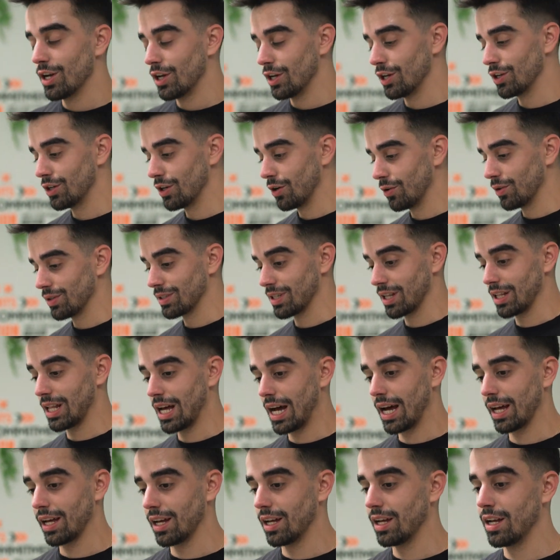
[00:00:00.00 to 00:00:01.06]
You know, there's a
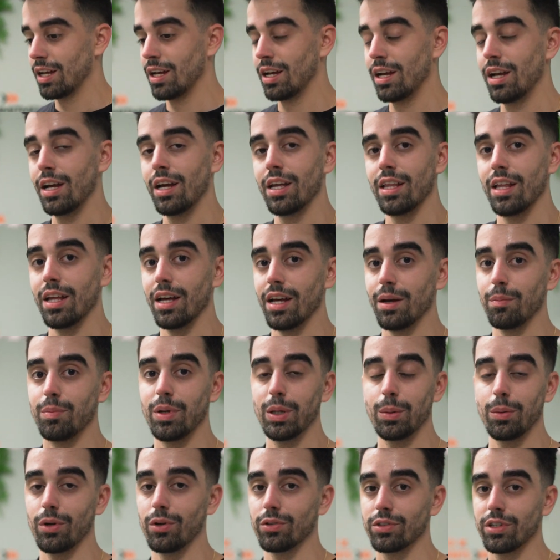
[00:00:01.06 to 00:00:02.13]
lot that
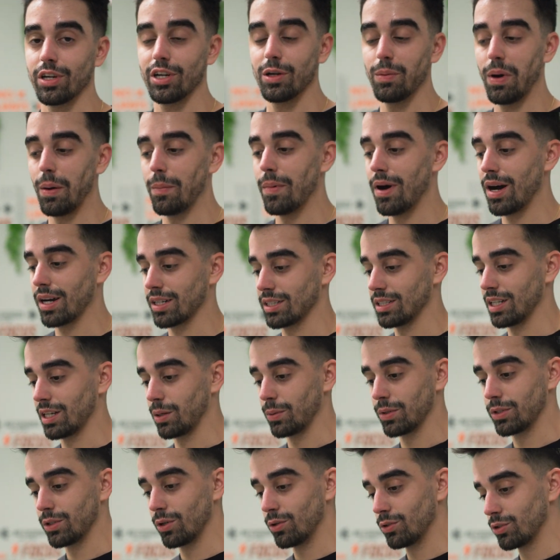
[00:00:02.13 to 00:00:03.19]
people don't tell you about boxing, like
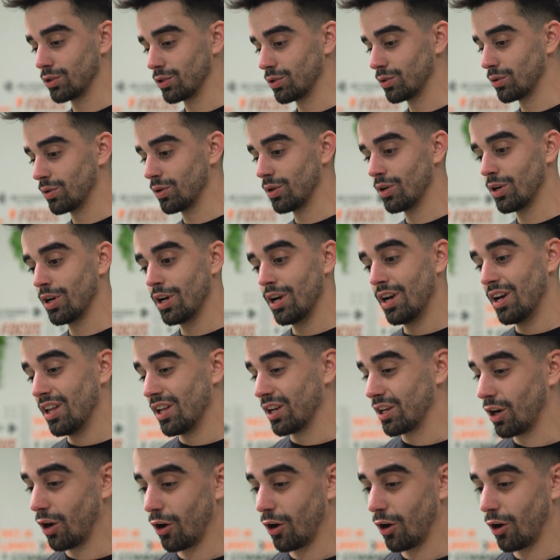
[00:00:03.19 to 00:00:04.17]
we told you. The